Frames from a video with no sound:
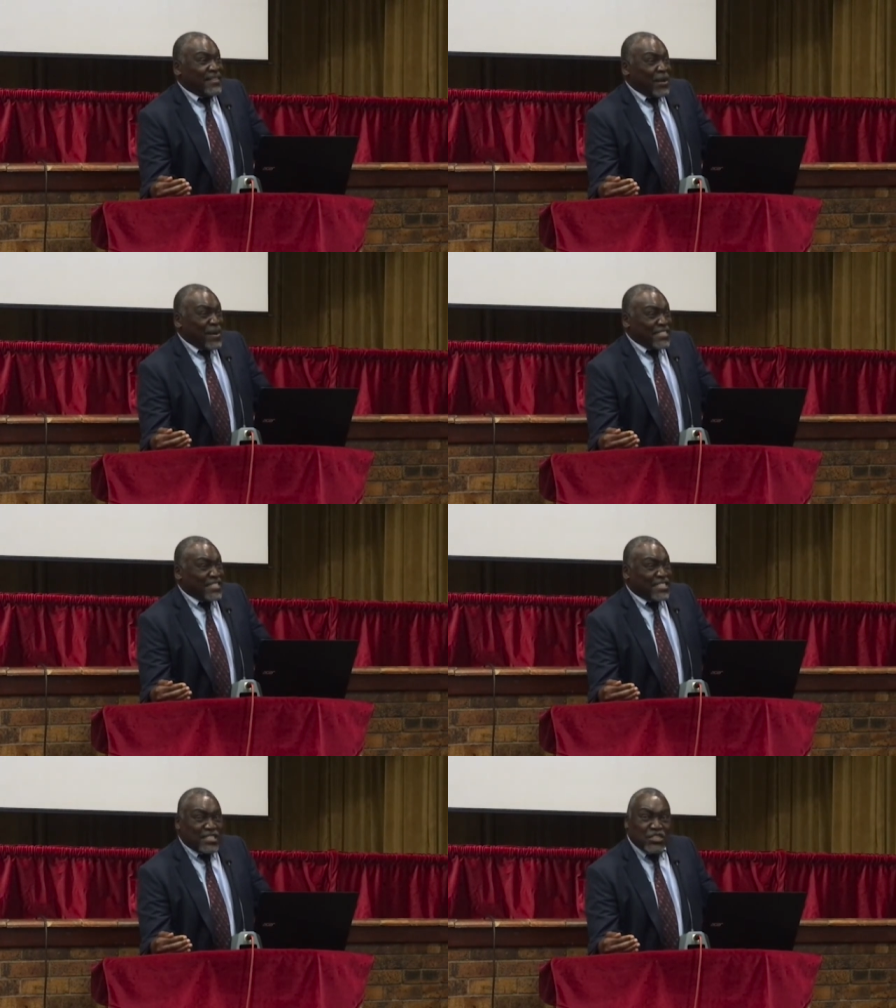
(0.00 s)
there
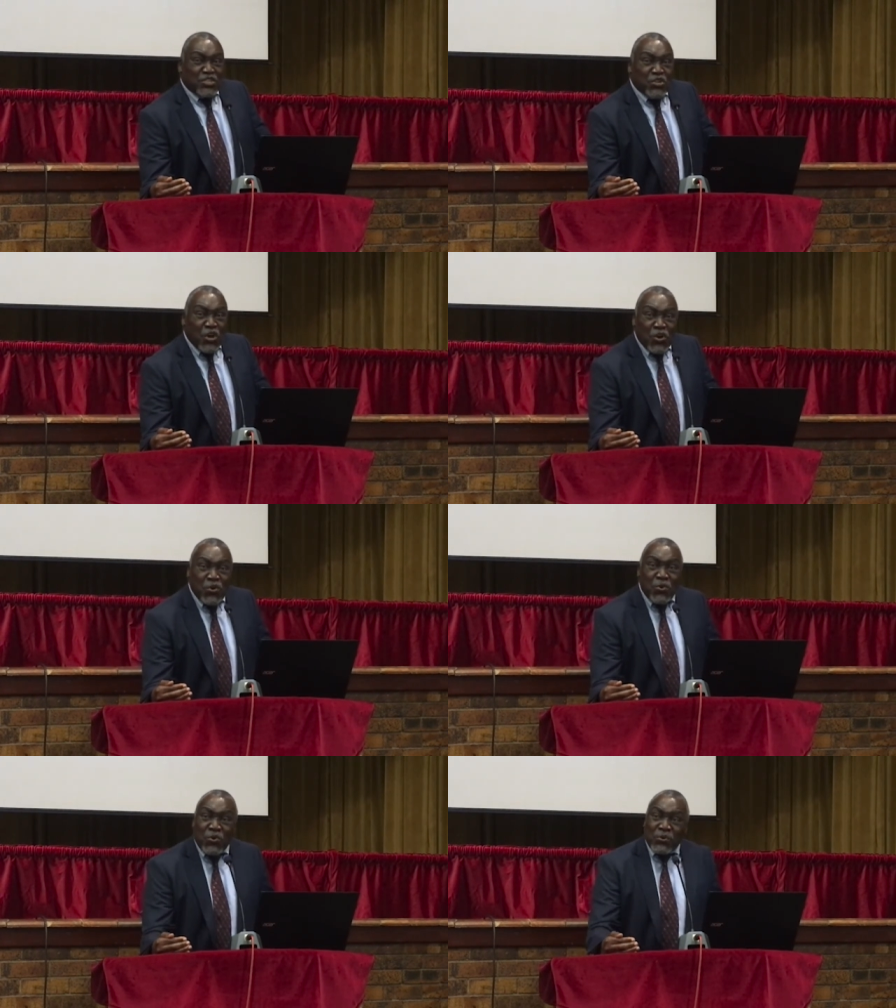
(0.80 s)
was
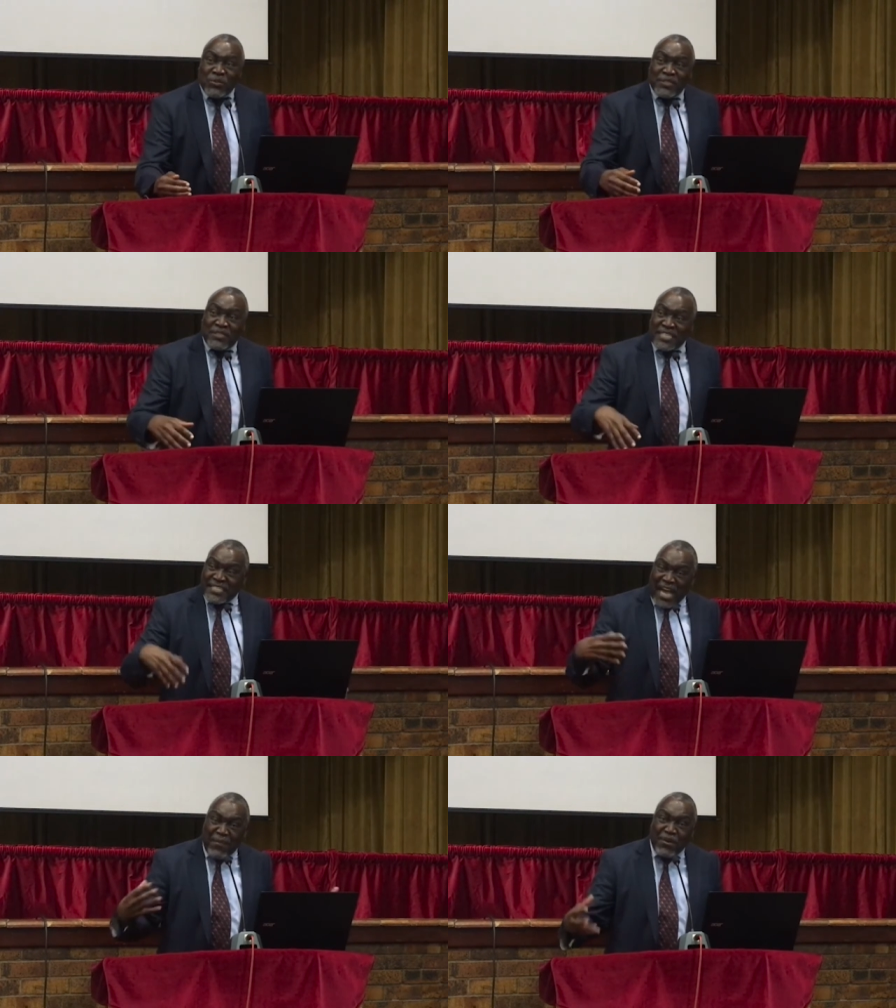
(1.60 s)
no
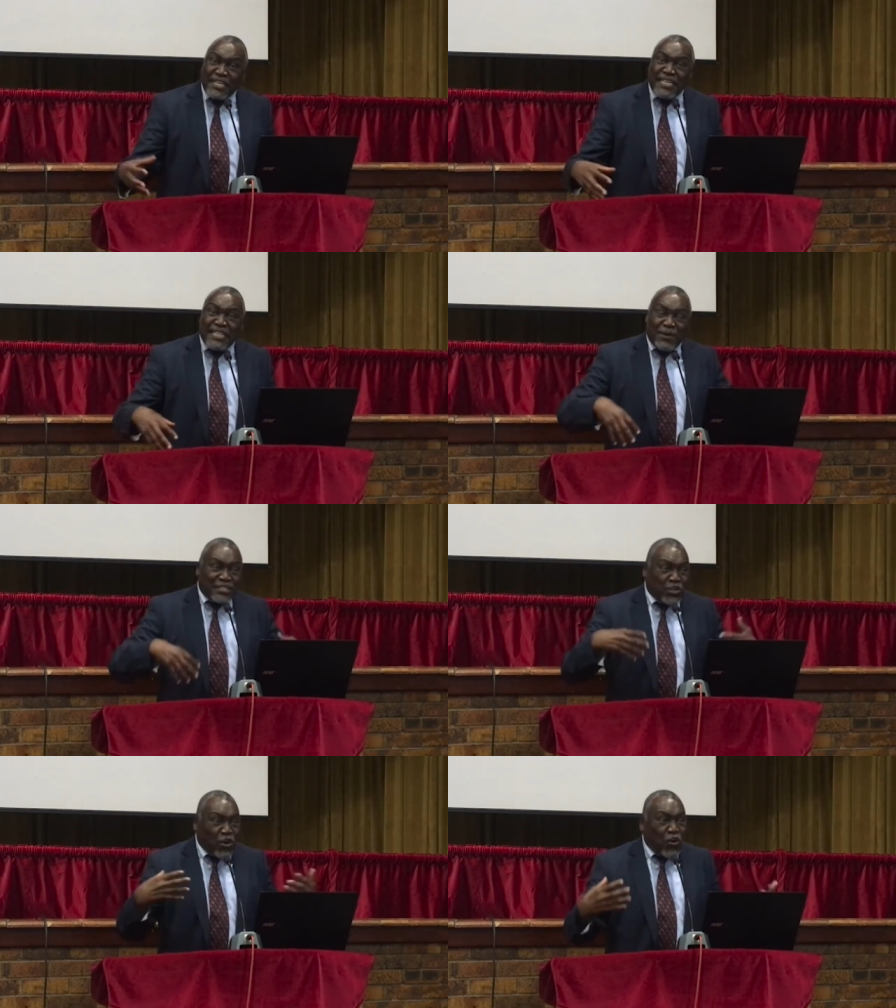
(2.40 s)
disharmony, there
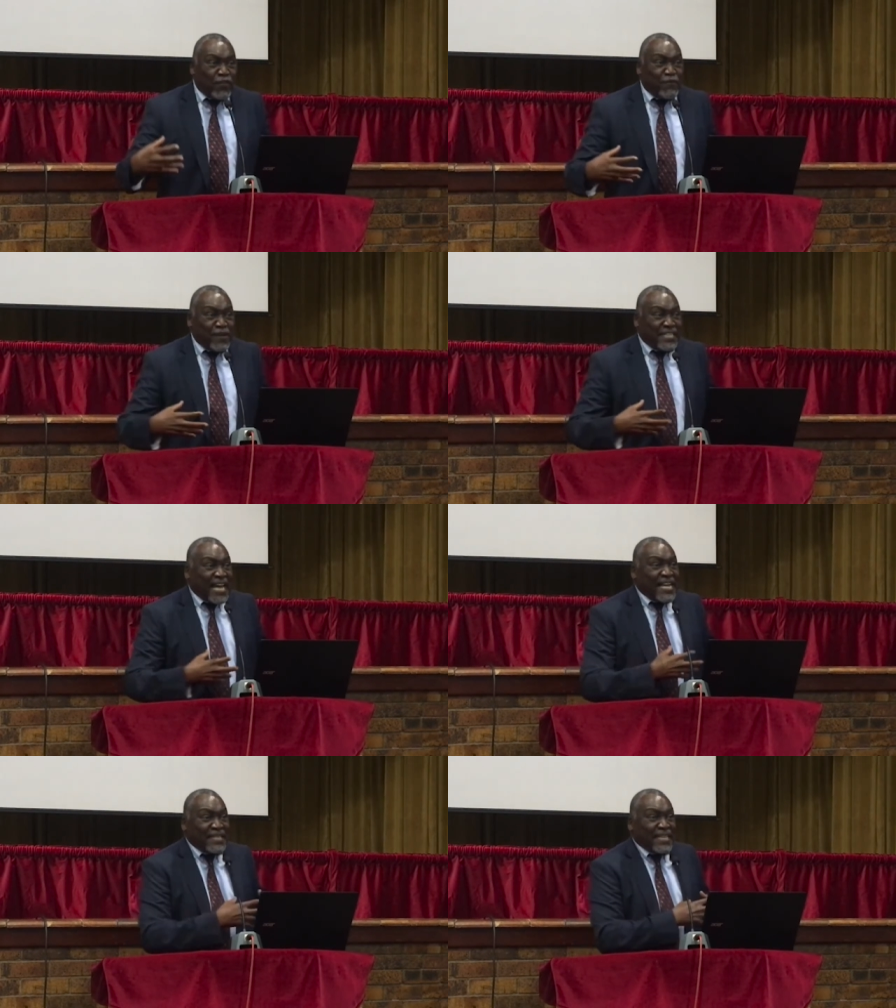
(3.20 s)
was no
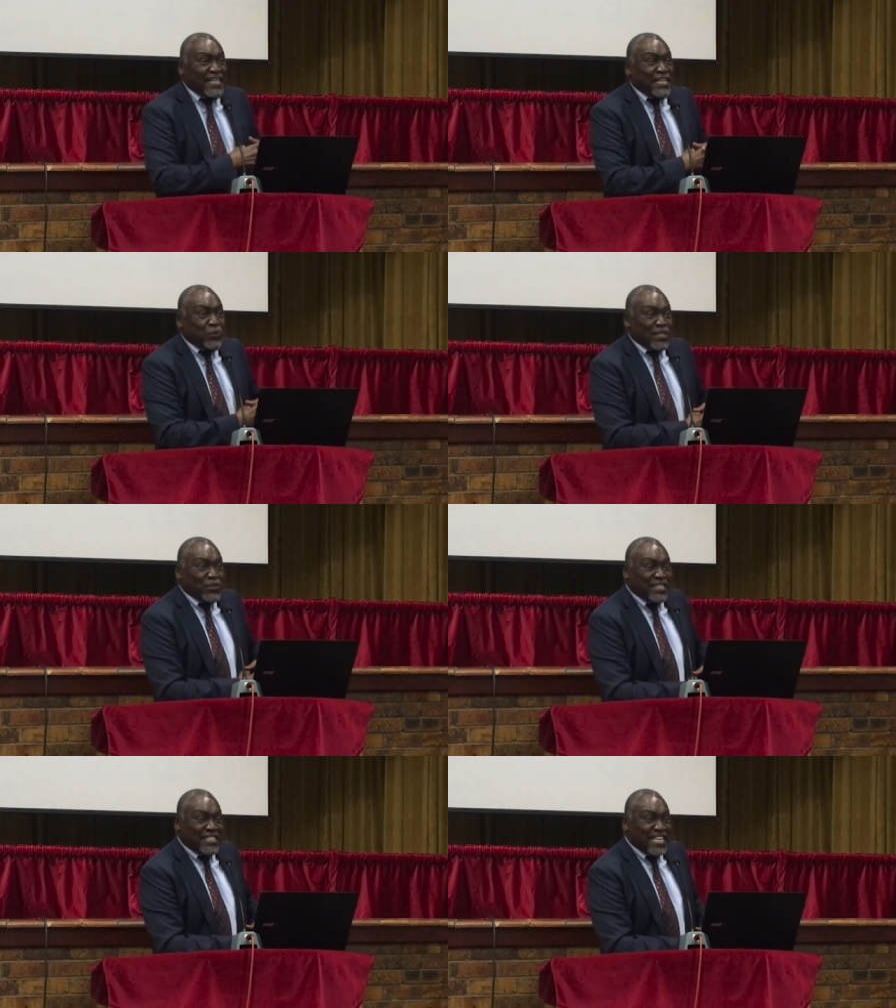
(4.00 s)
conflict. I think it
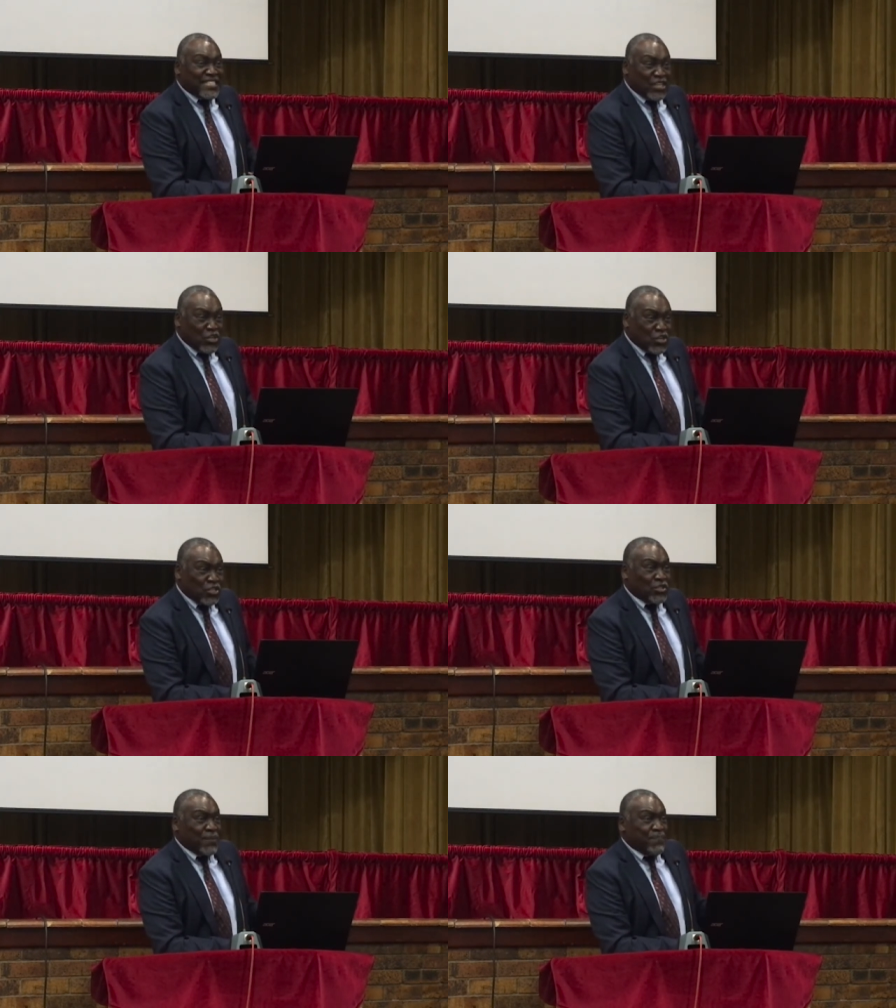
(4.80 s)
was not just
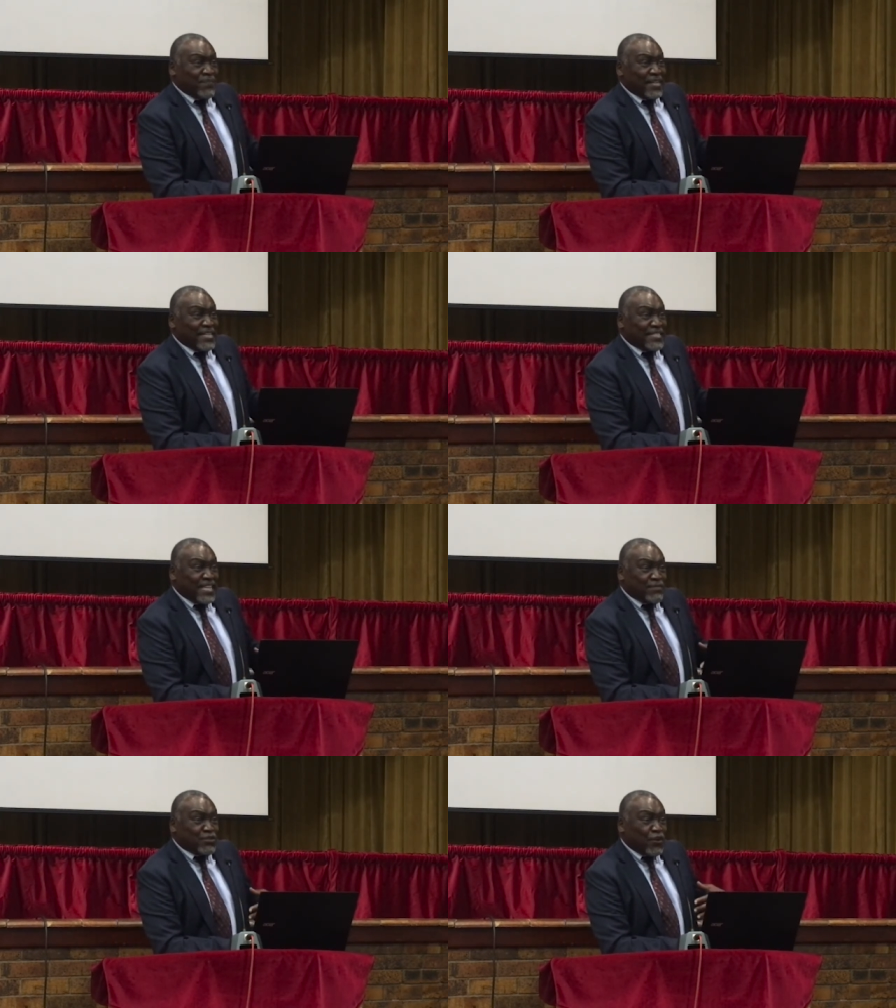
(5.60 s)
good, in
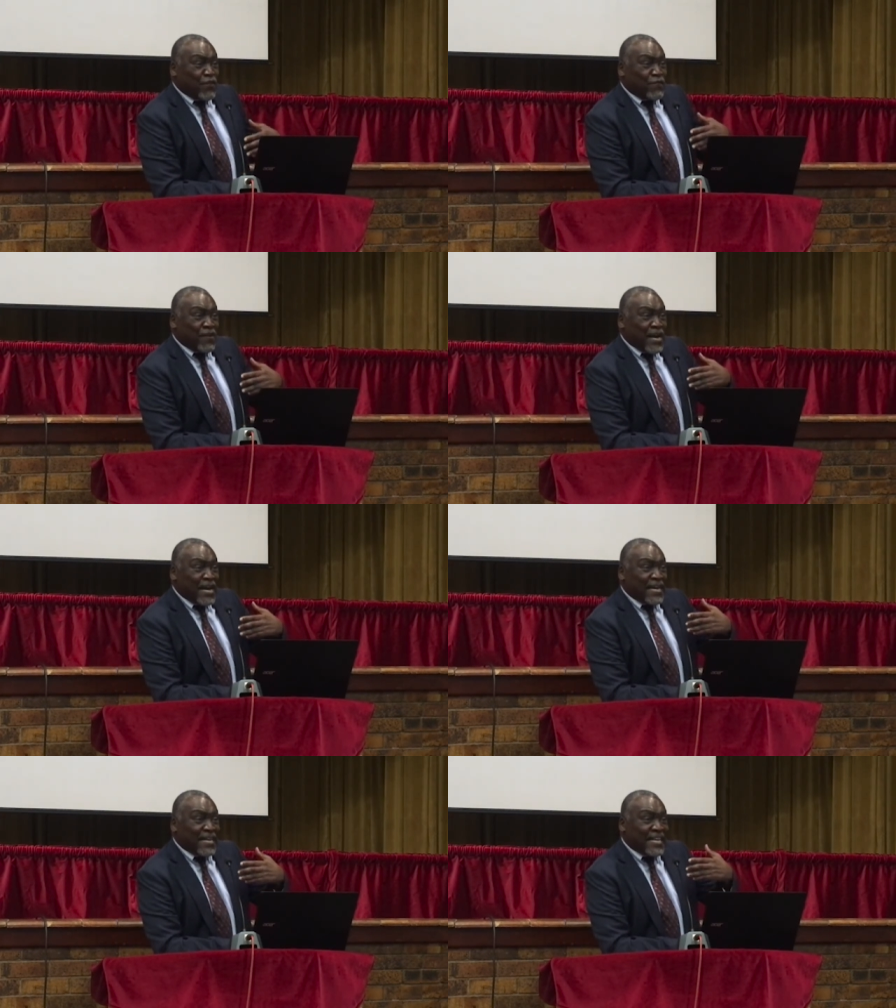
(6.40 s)
terms of
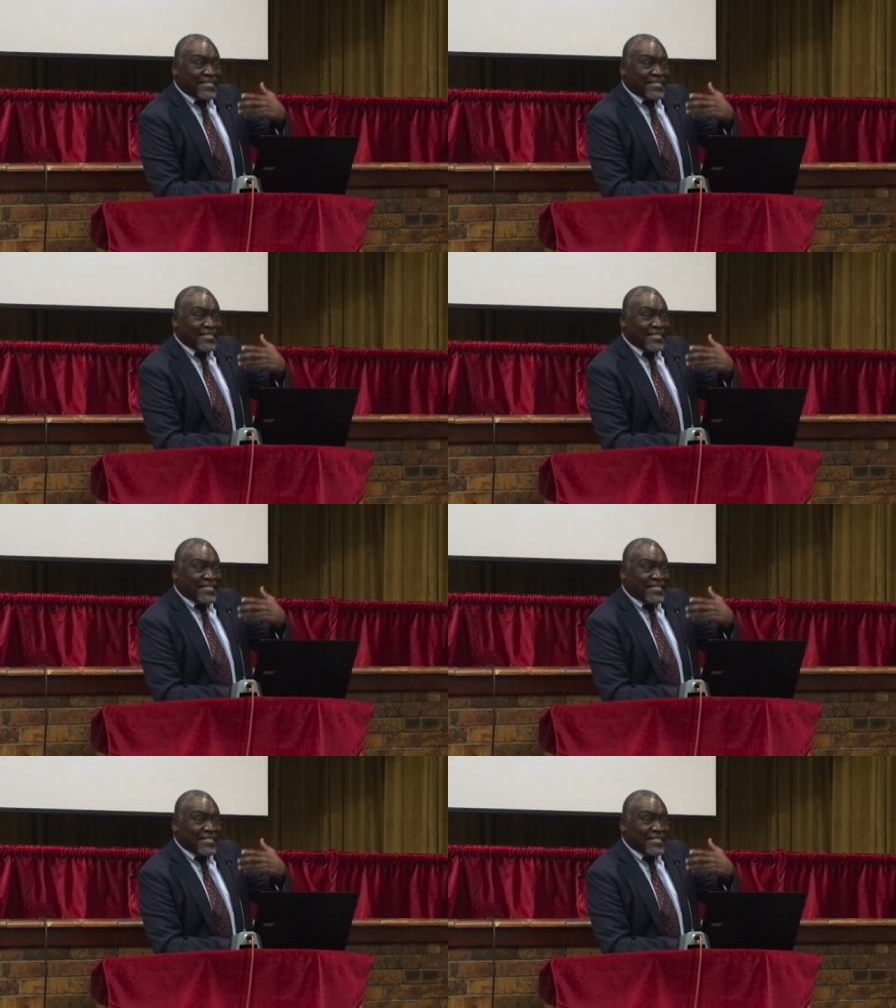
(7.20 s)
uh,